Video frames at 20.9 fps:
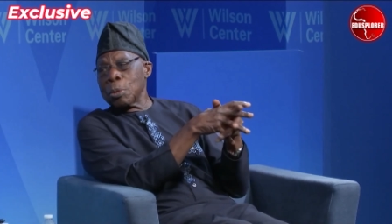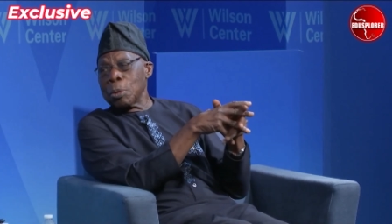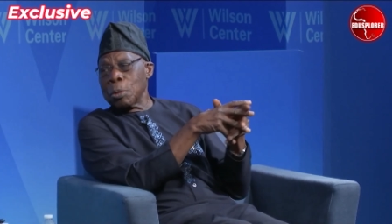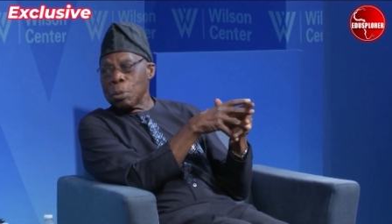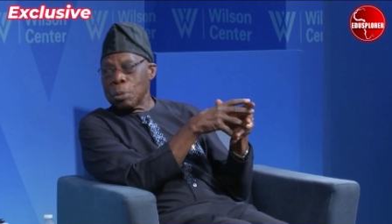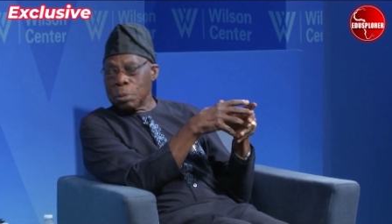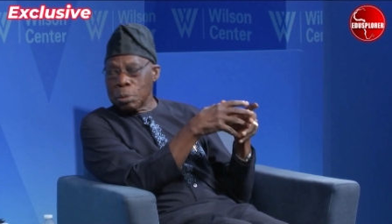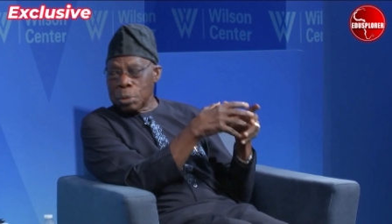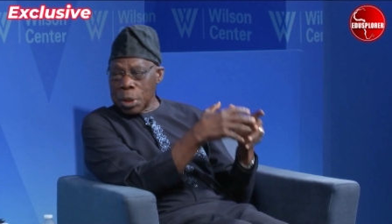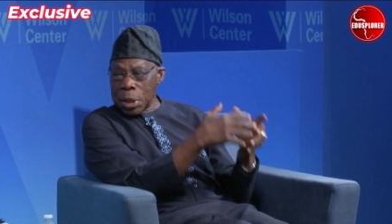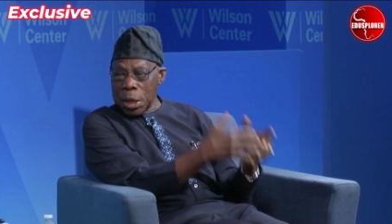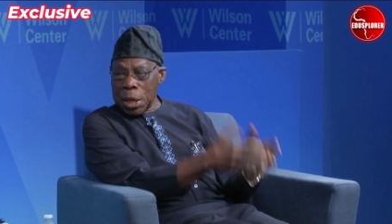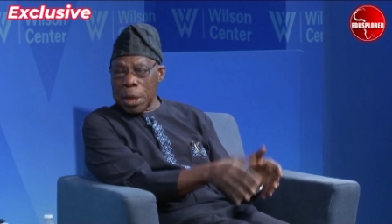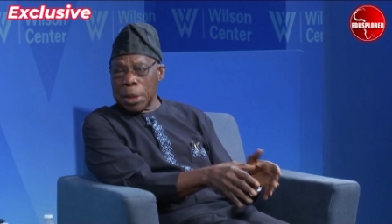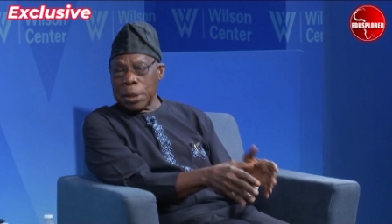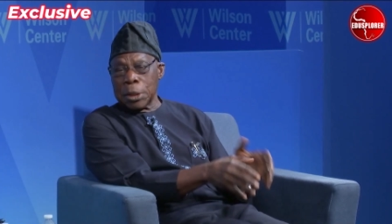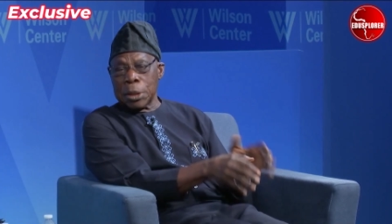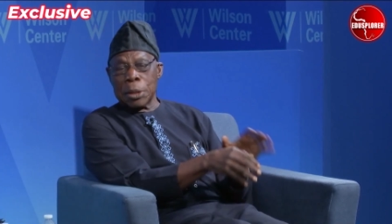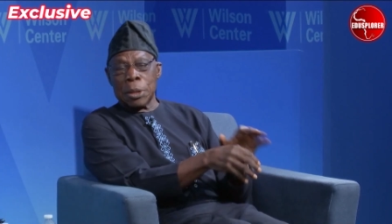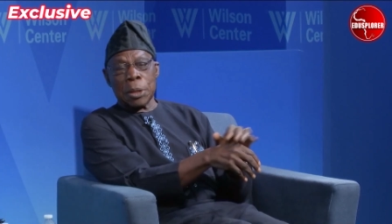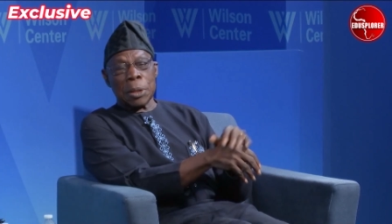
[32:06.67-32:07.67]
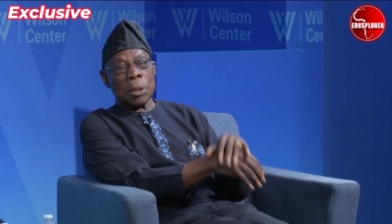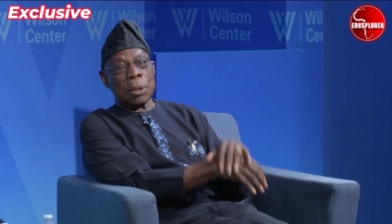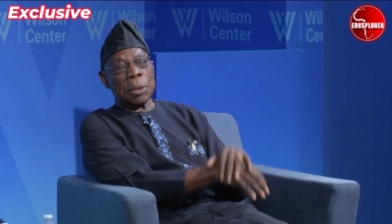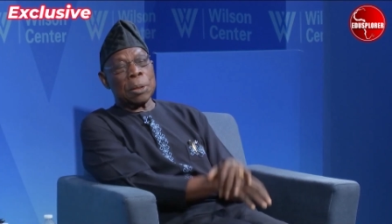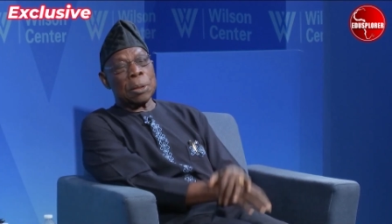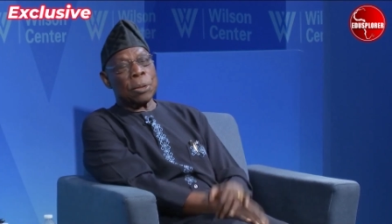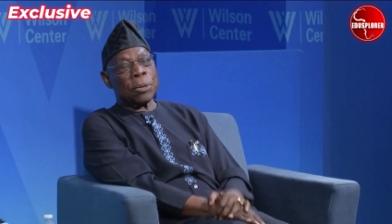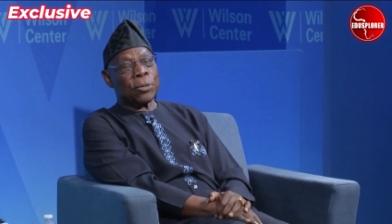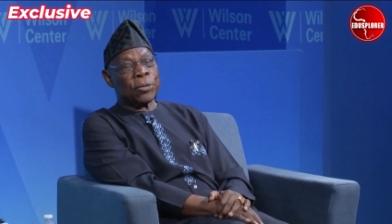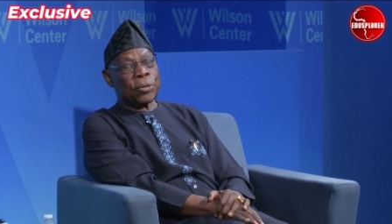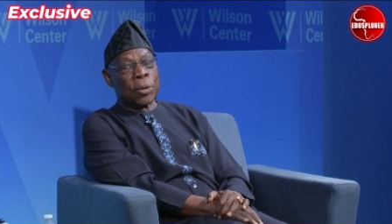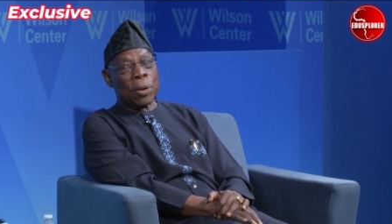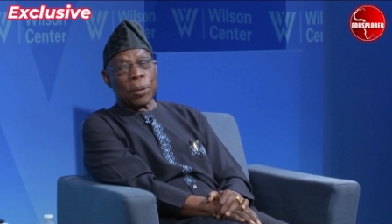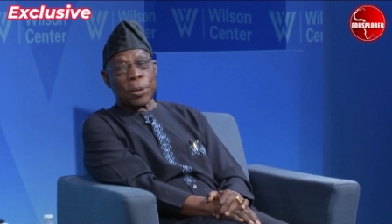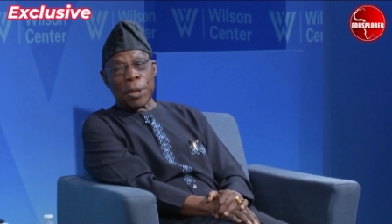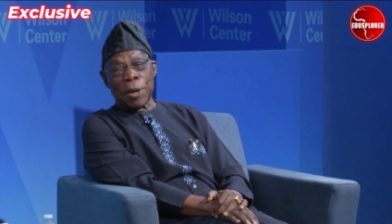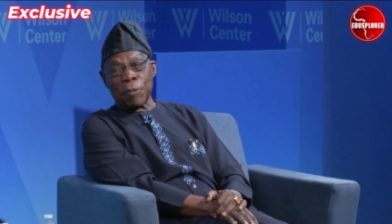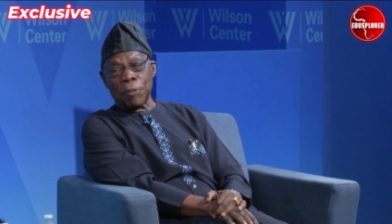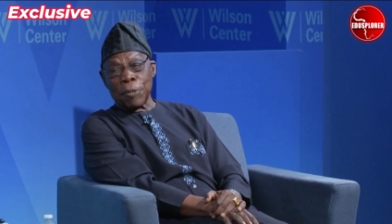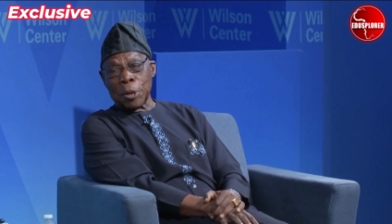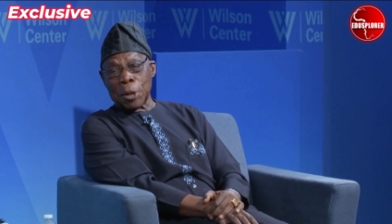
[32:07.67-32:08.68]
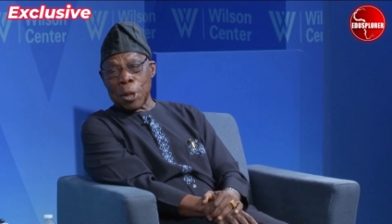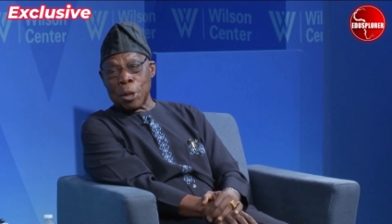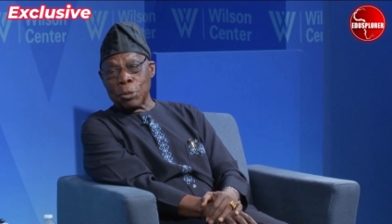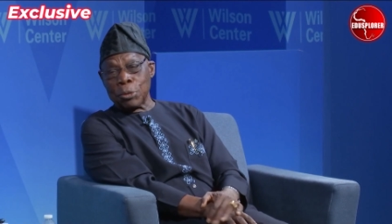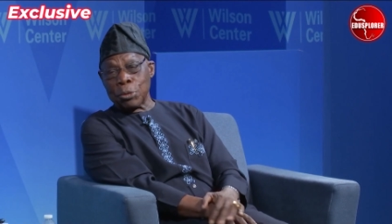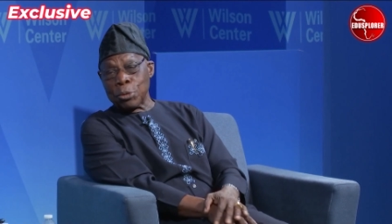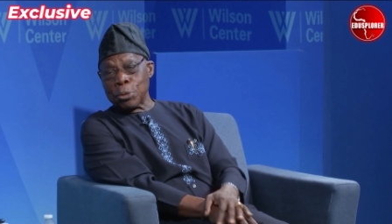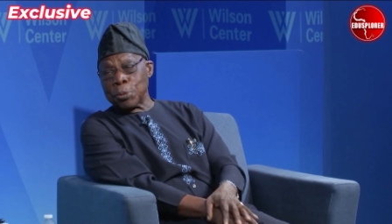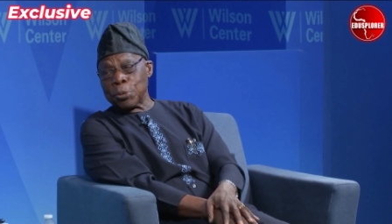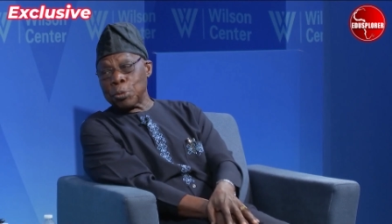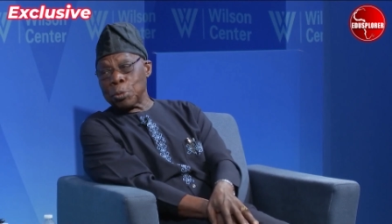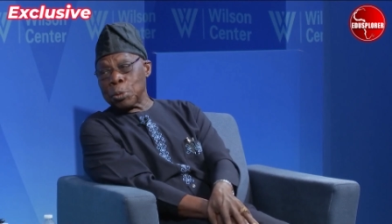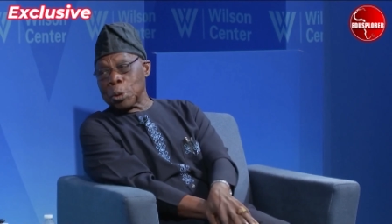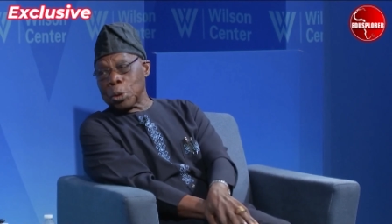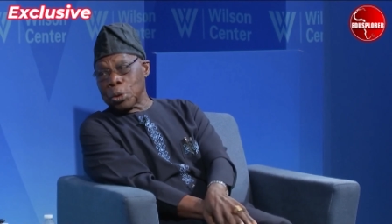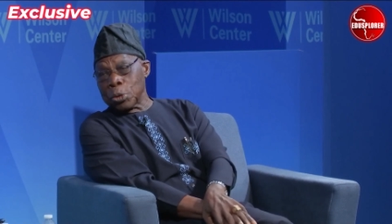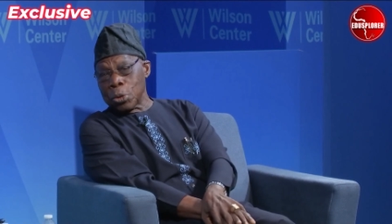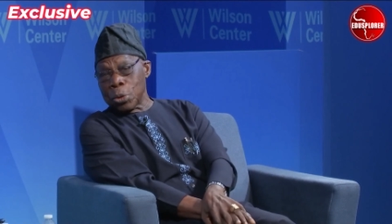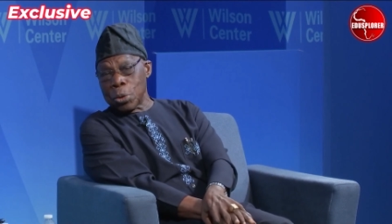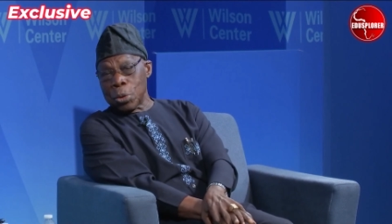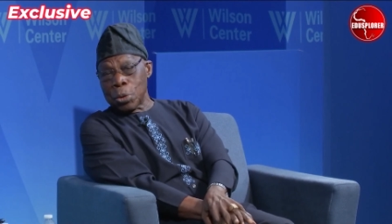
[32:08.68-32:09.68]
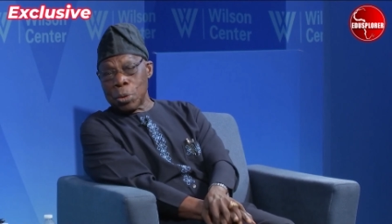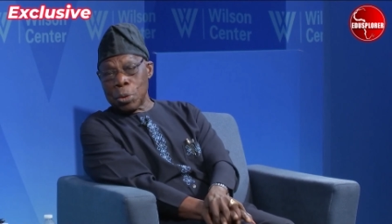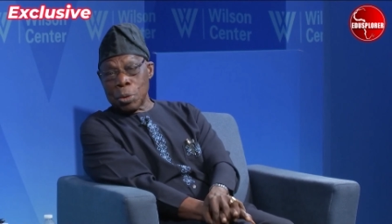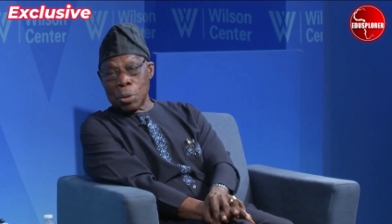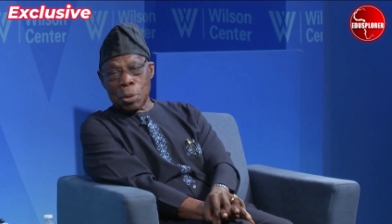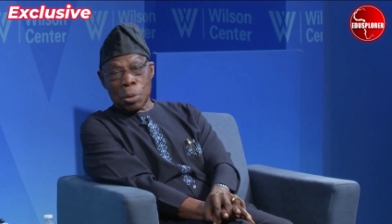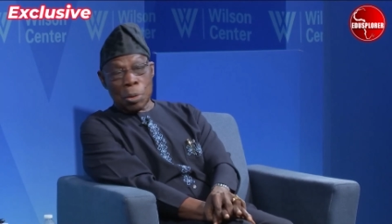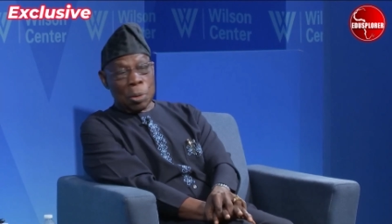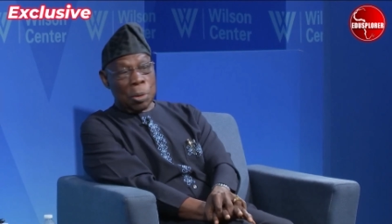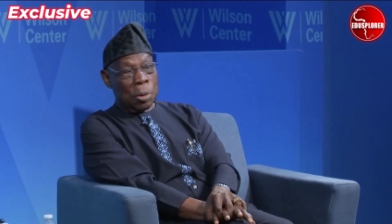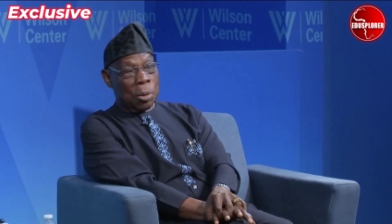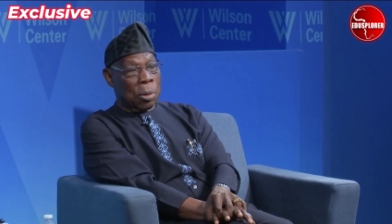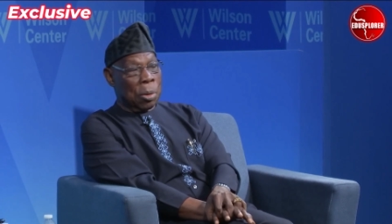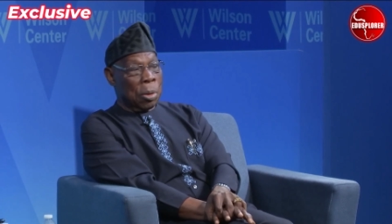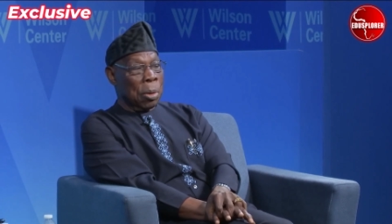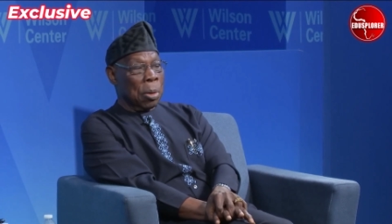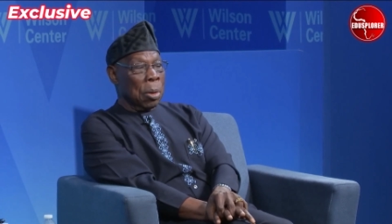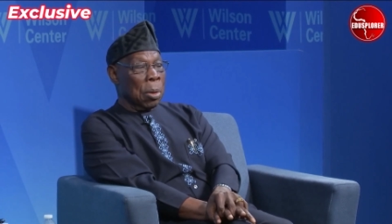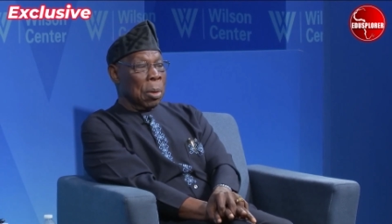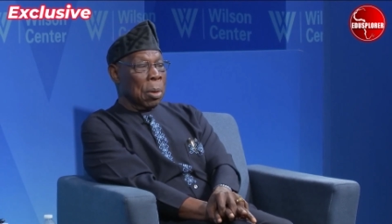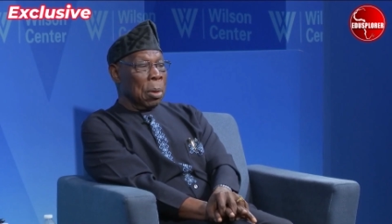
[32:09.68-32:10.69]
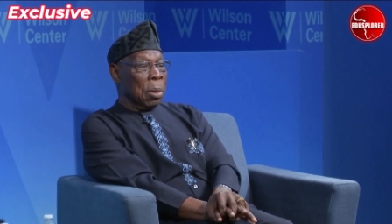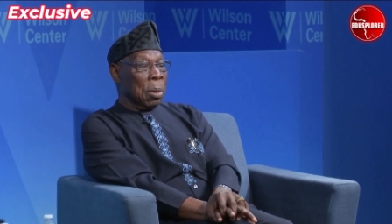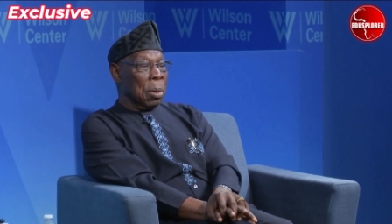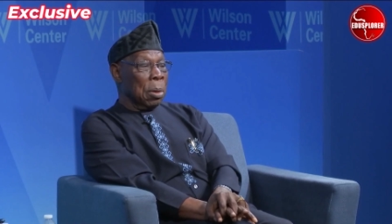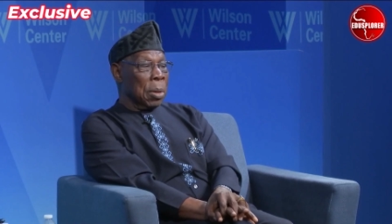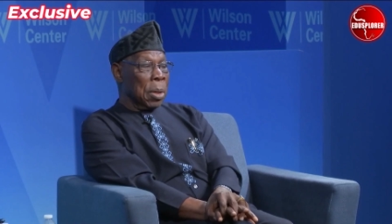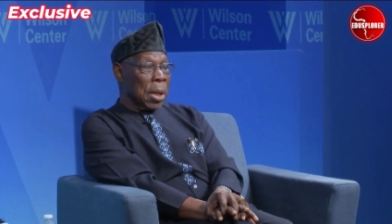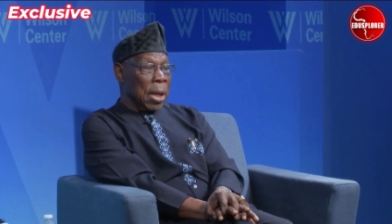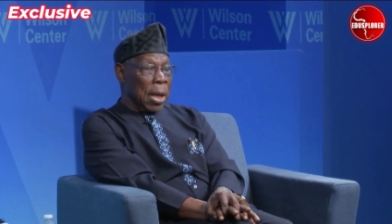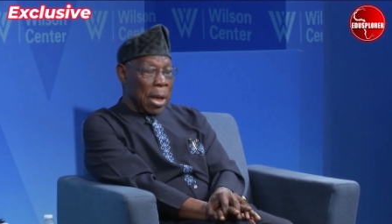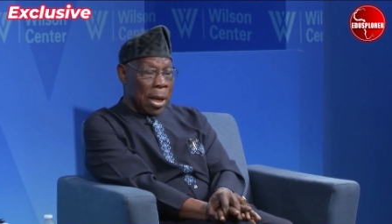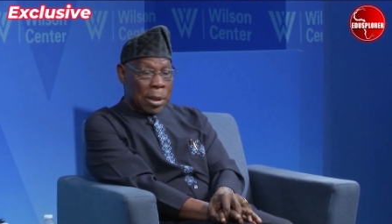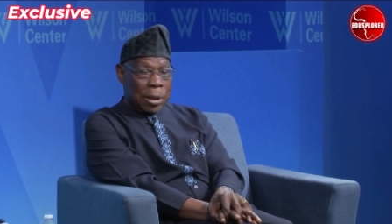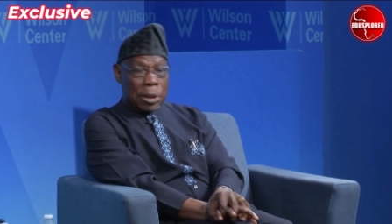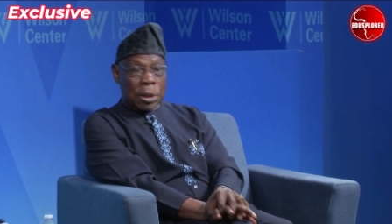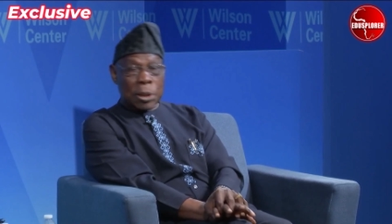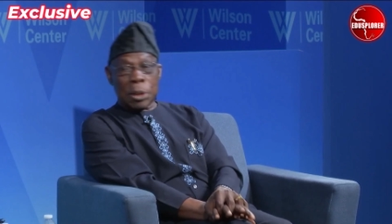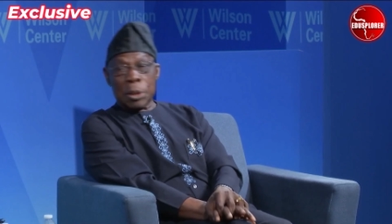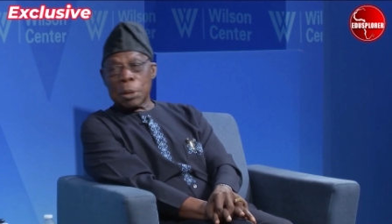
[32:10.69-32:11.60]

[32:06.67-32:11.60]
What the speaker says: let South African troops withdraw, let